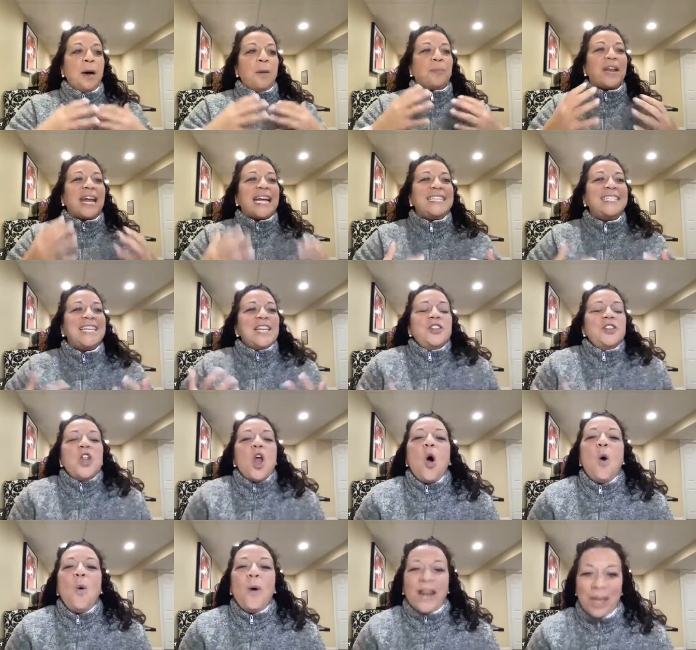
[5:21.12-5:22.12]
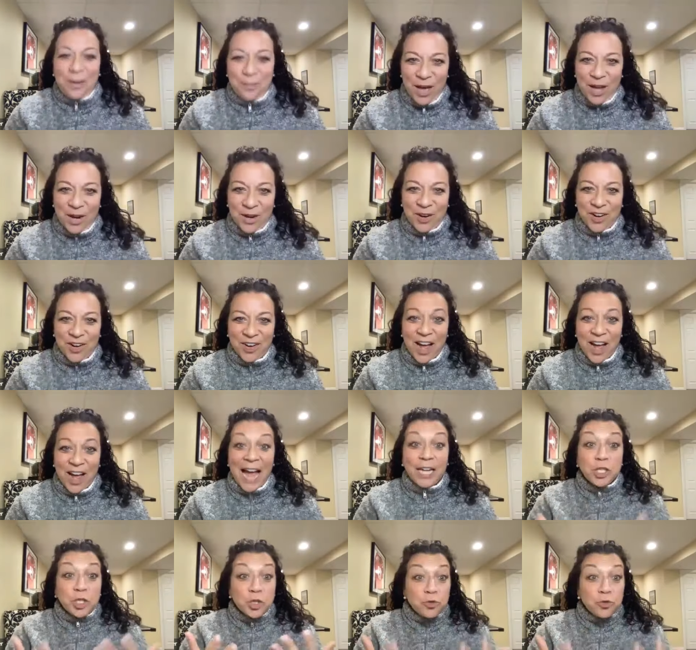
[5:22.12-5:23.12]
But I didn't know any better.
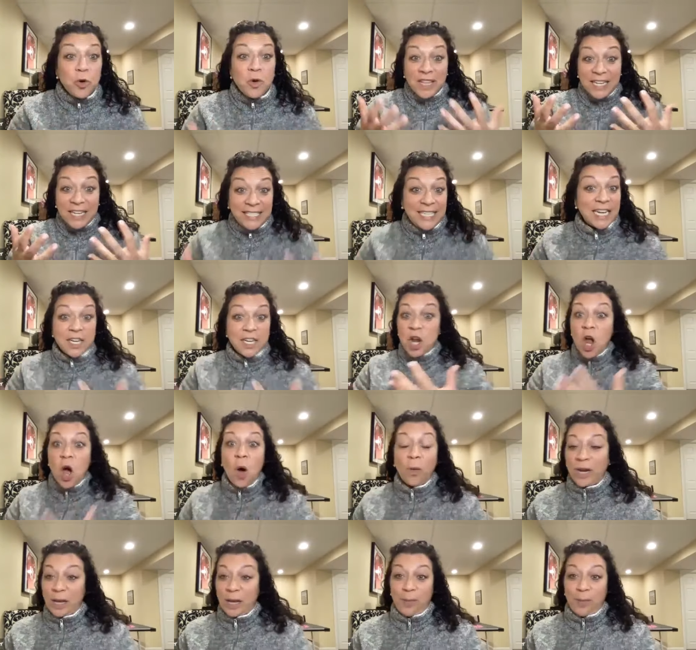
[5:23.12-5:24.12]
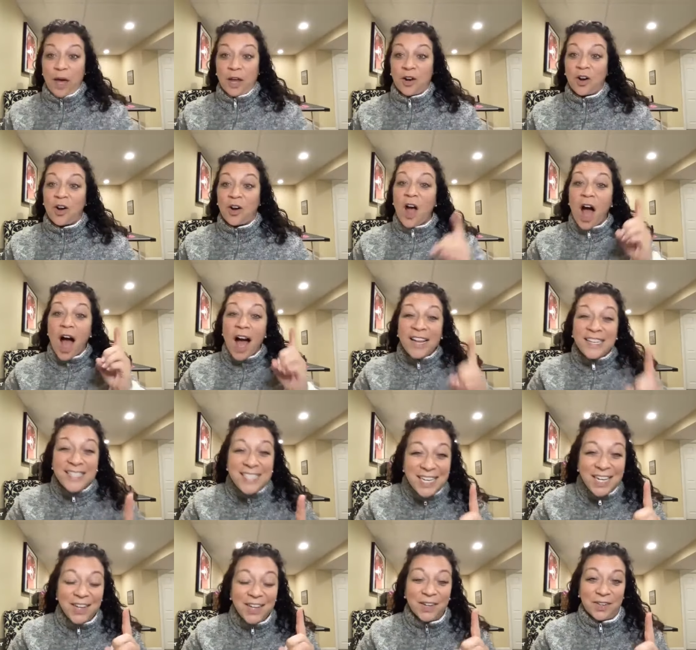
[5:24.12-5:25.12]
I truly didn't know any better
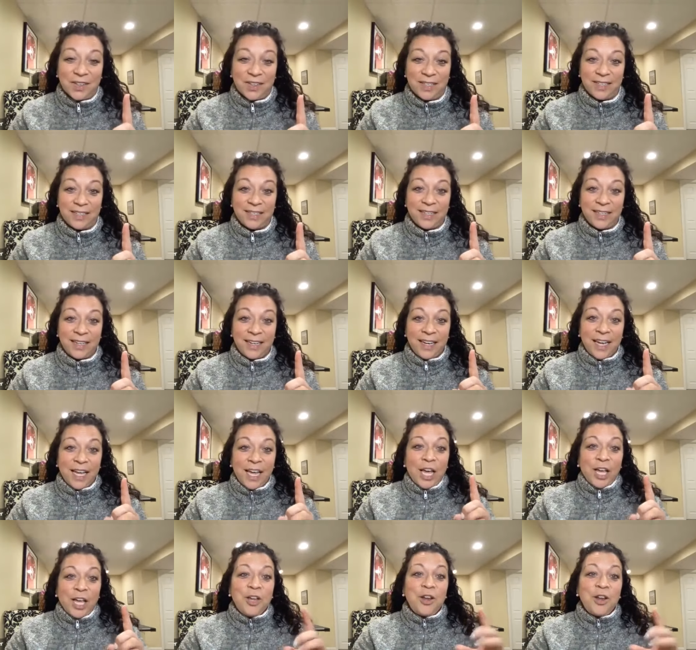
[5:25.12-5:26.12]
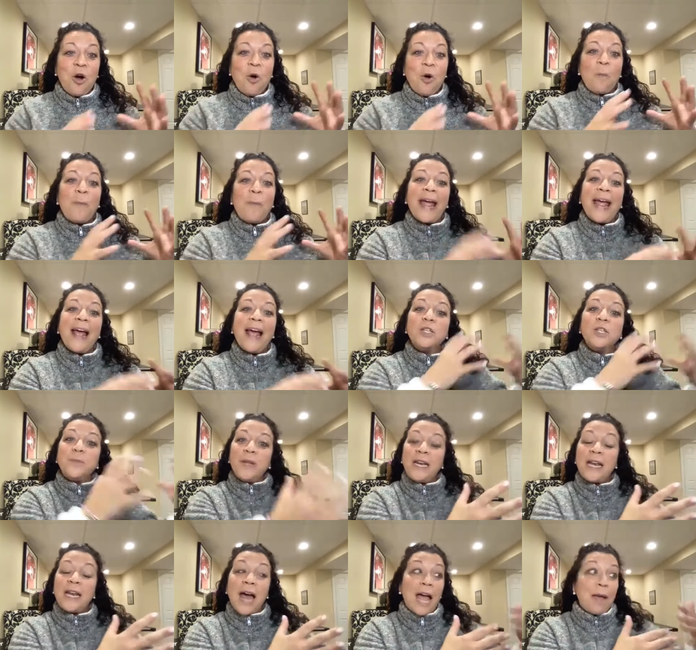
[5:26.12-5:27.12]
until, you know, my
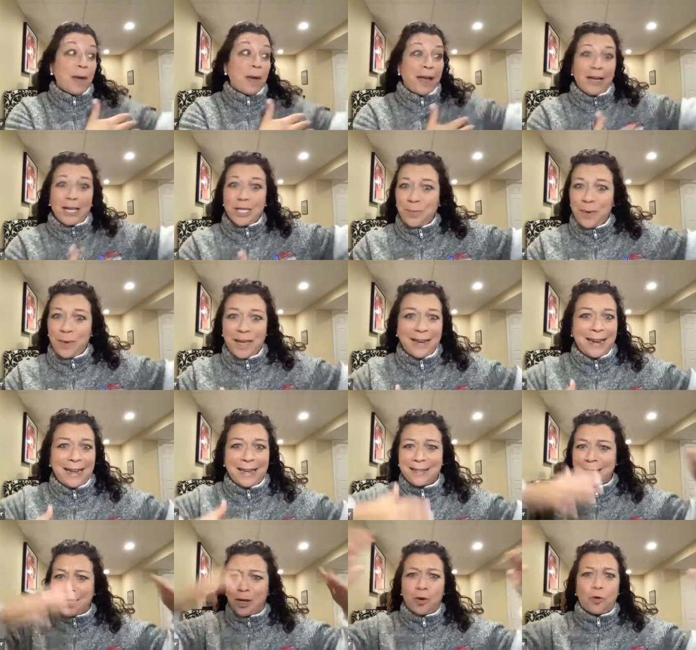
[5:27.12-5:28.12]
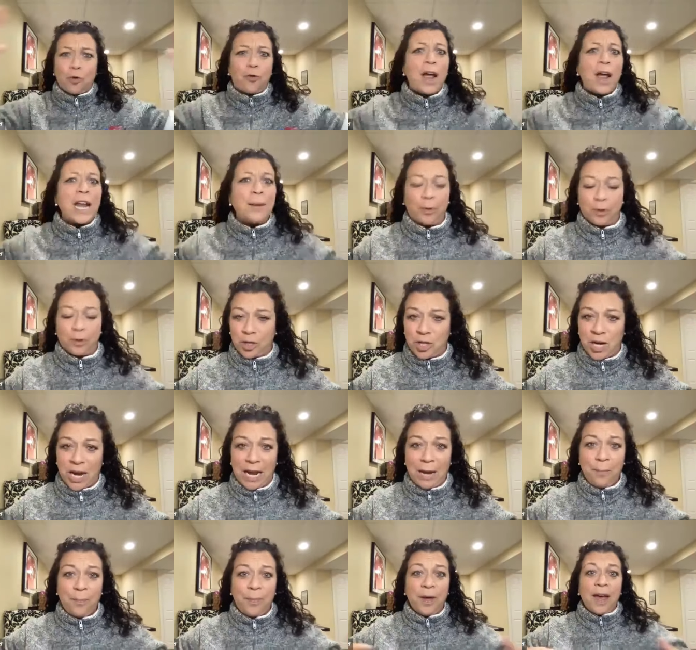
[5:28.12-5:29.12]
husband and I, my husband is incredible
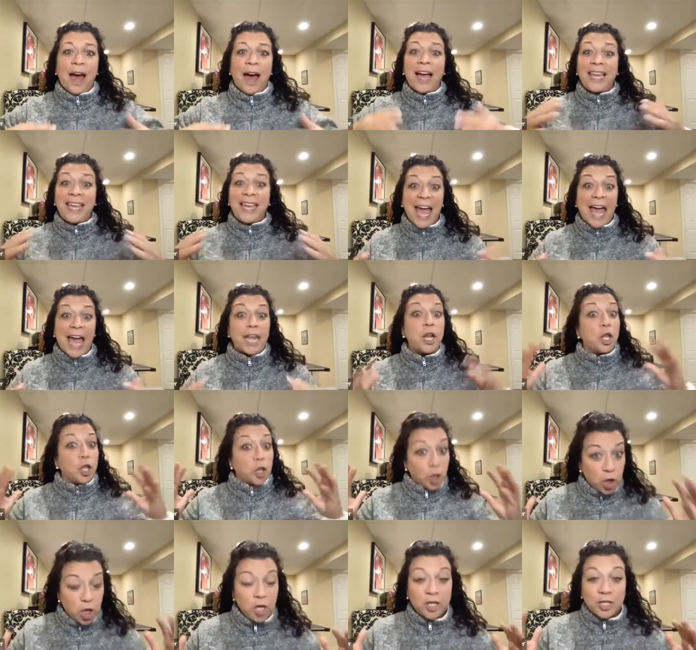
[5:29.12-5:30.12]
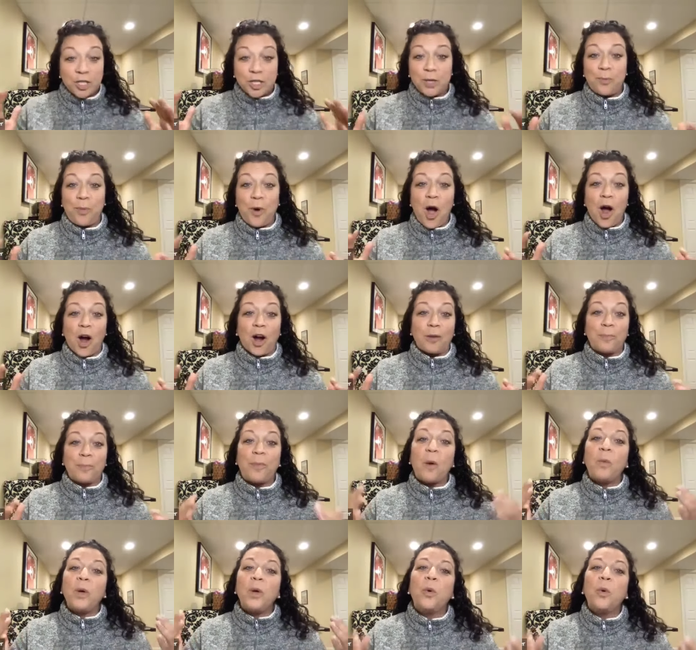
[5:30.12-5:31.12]
shape. Again, looks the part,
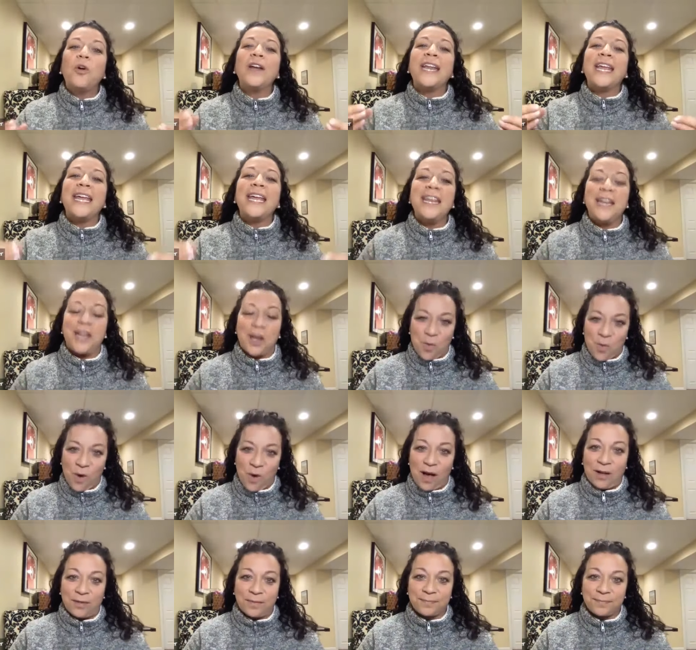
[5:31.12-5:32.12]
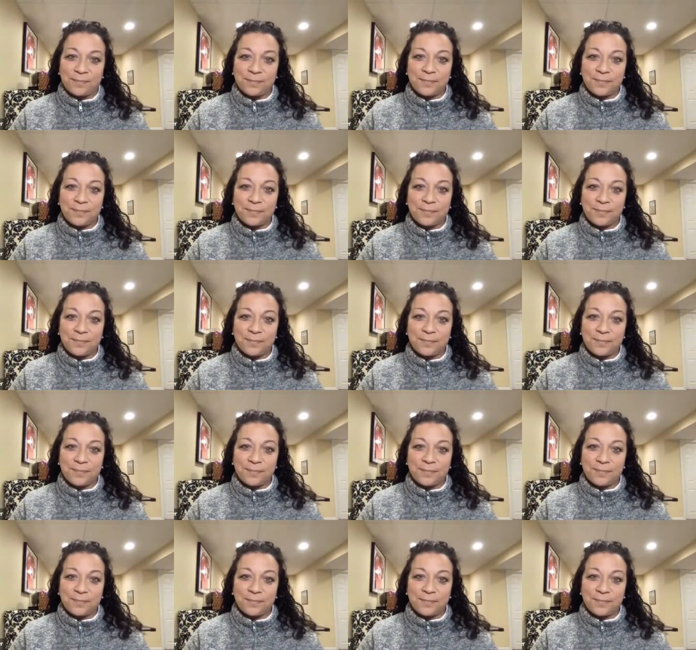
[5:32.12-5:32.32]
but we weren't eating well.